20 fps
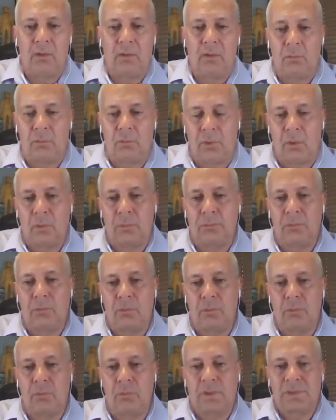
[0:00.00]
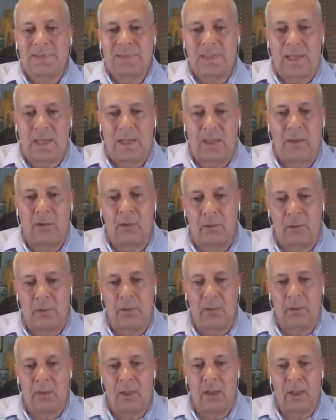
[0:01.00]
we hope to extend
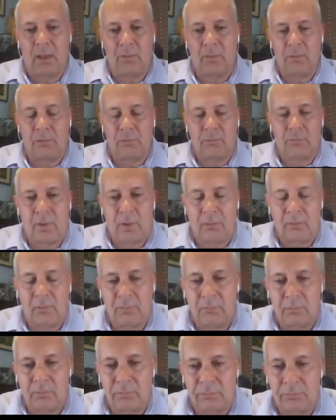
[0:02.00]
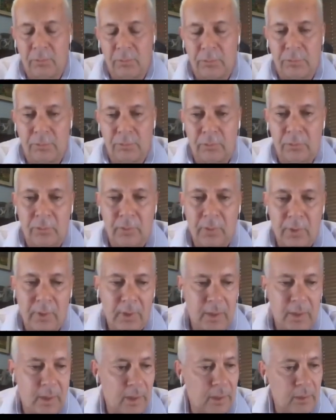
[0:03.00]
those veins even further
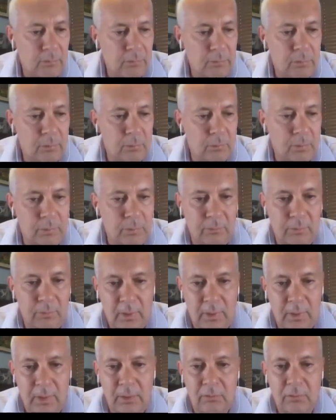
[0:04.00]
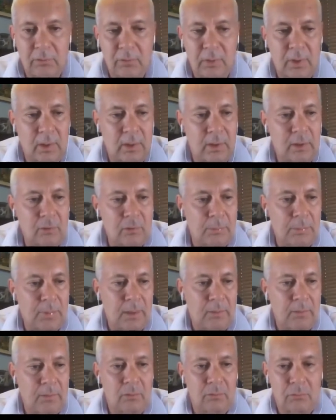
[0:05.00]
out towards the east and
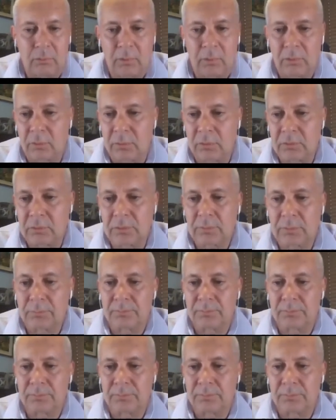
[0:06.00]
expand this resource.